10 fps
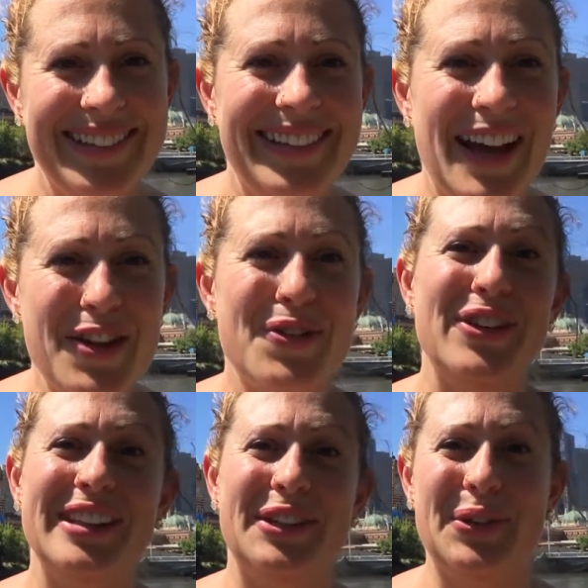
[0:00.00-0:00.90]
Another
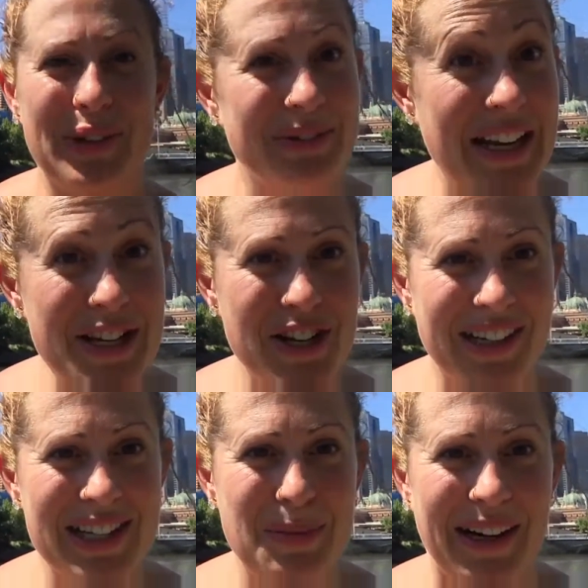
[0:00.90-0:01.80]
really cool nature
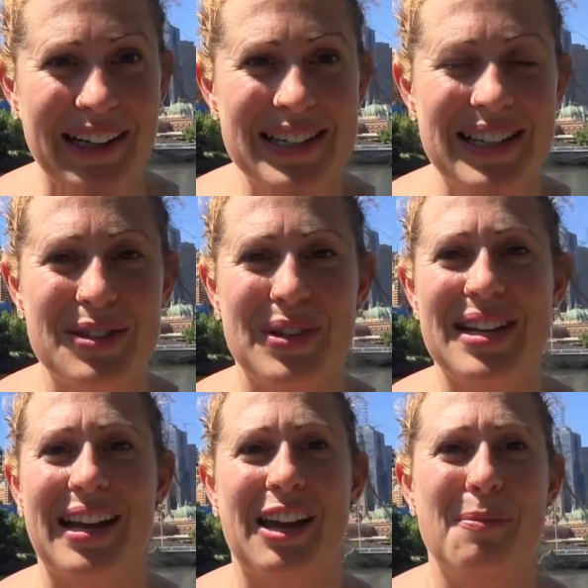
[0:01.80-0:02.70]
experience, since we're
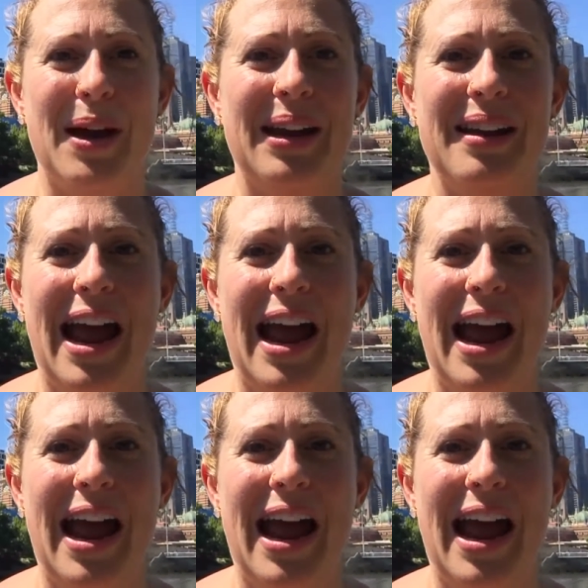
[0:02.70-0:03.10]
talking about it,